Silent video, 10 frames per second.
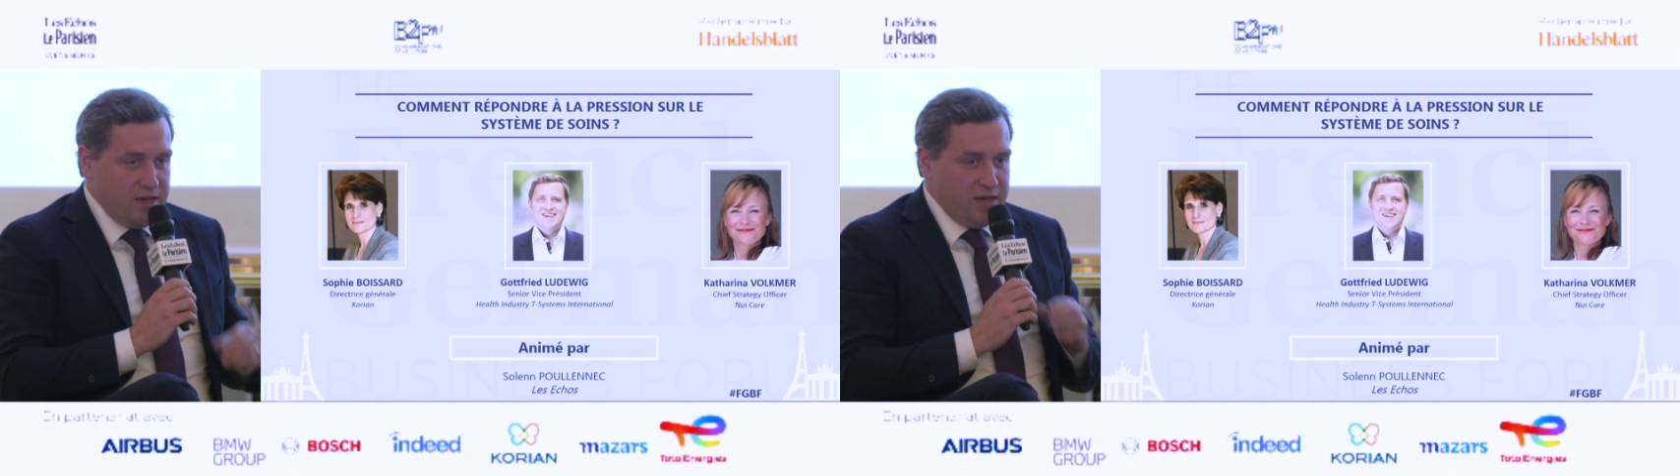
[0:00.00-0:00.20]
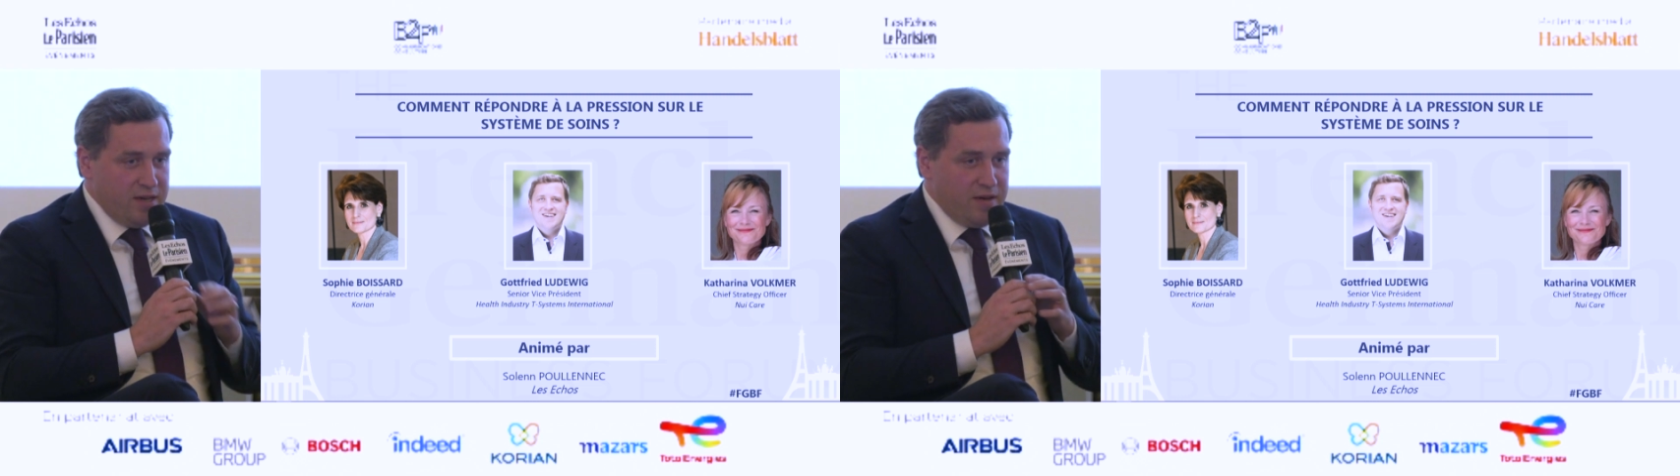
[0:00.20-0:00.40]

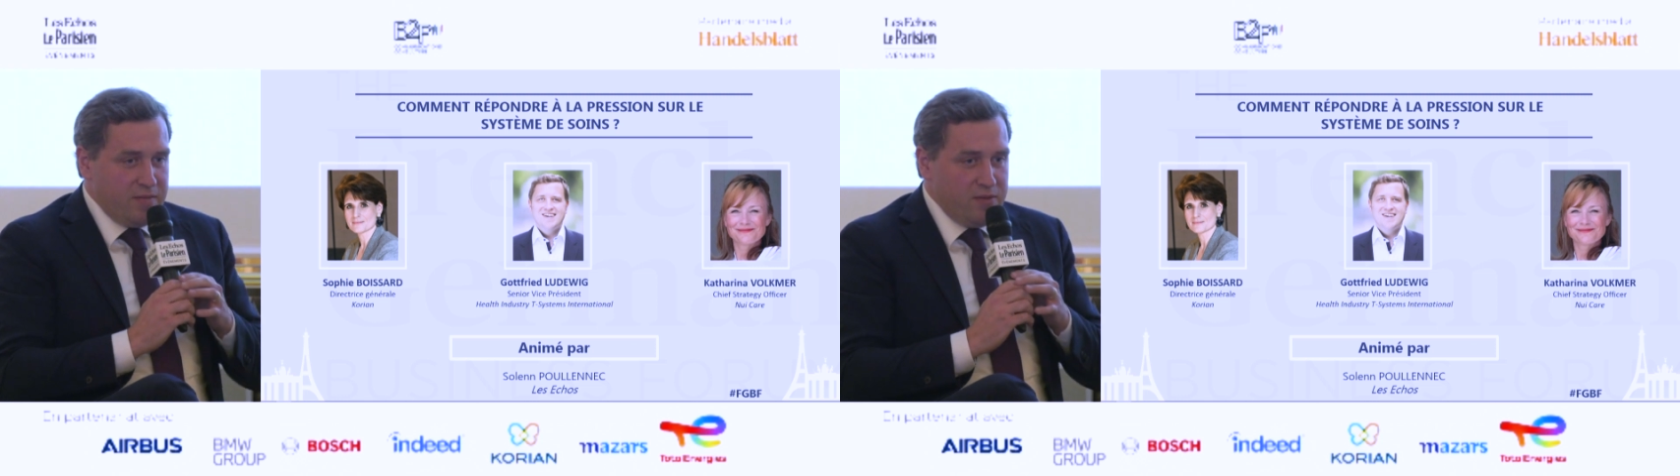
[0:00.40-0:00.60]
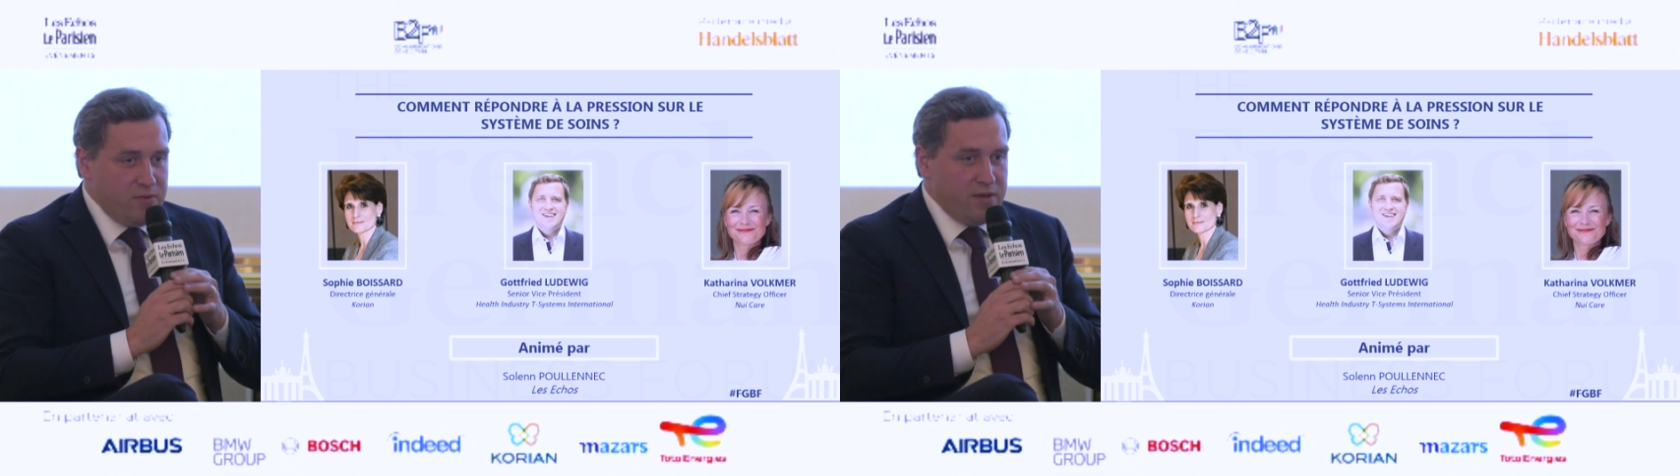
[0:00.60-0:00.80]
I
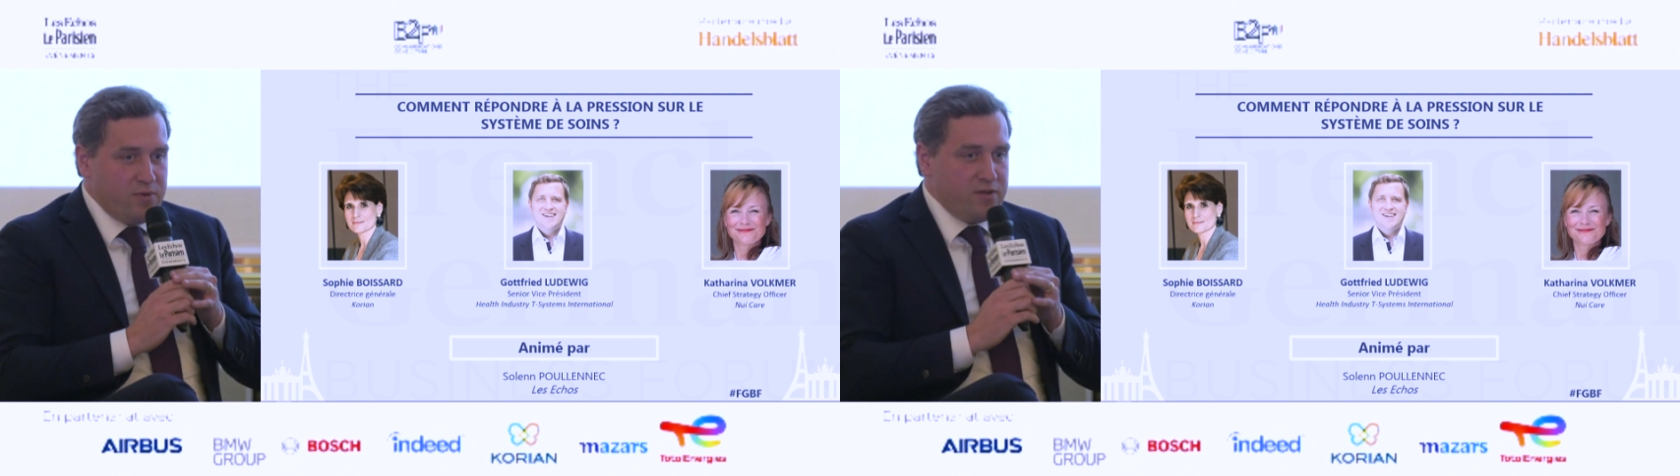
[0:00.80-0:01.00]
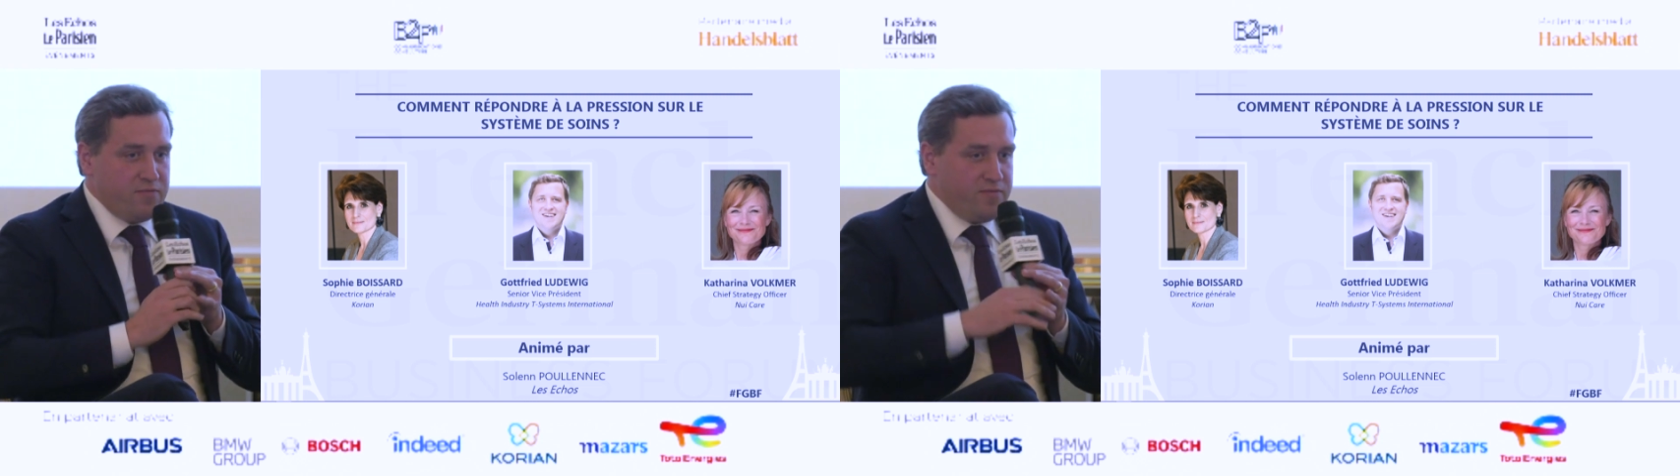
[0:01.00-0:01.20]
mean, we are
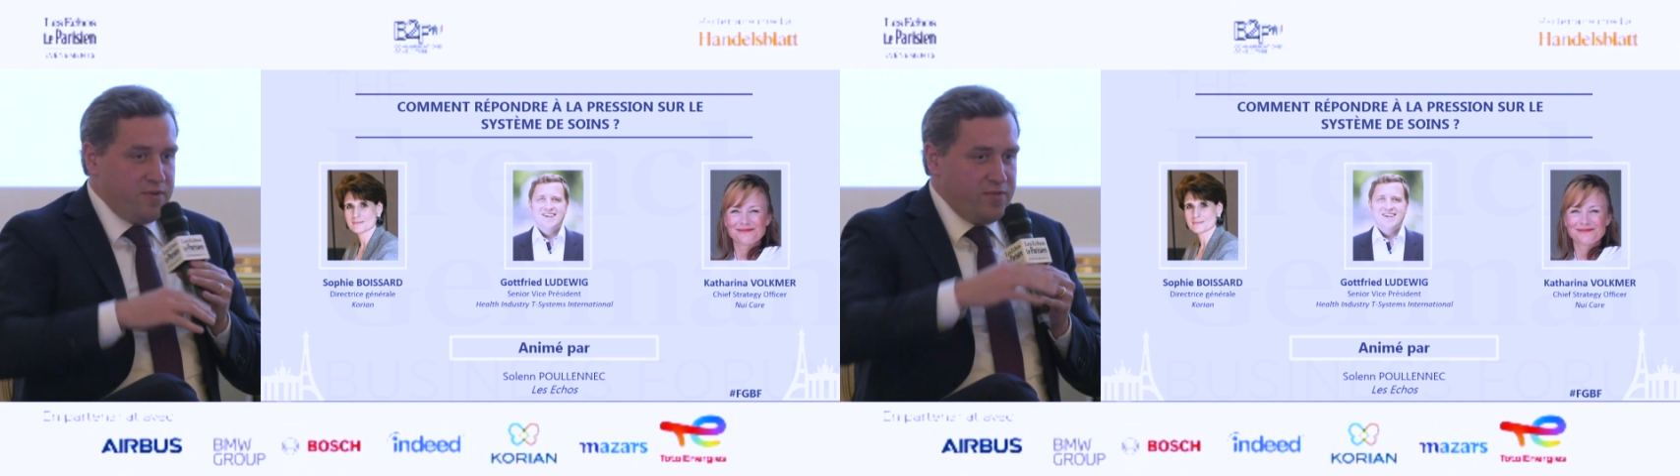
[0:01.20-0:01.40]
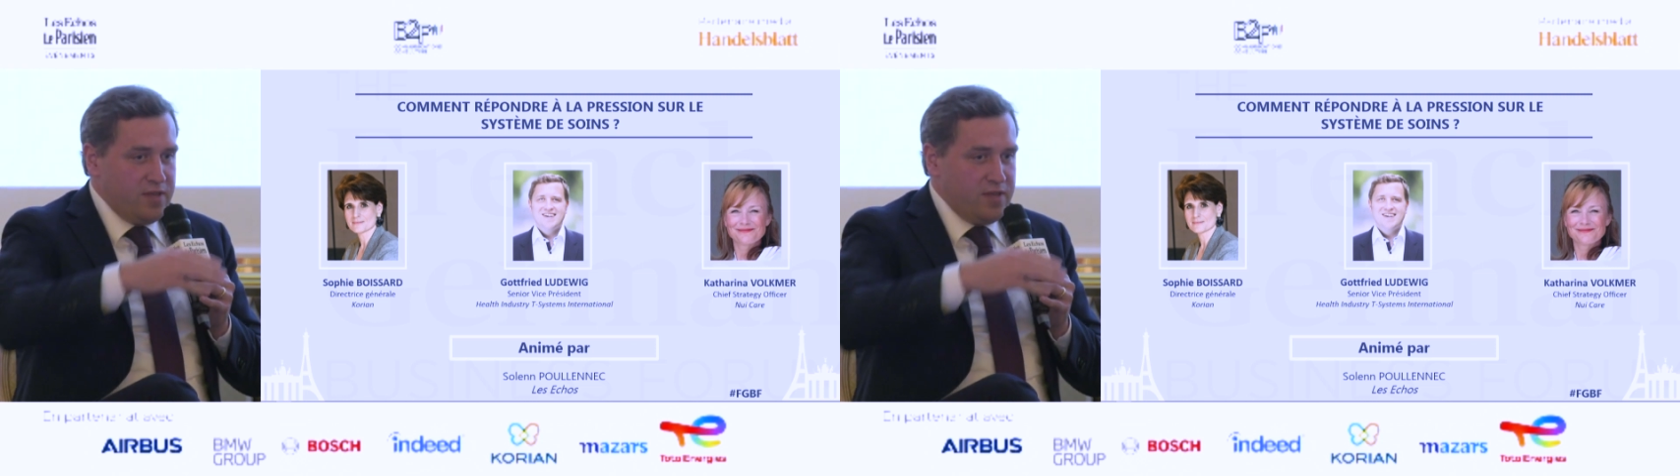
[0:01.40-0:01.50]
one of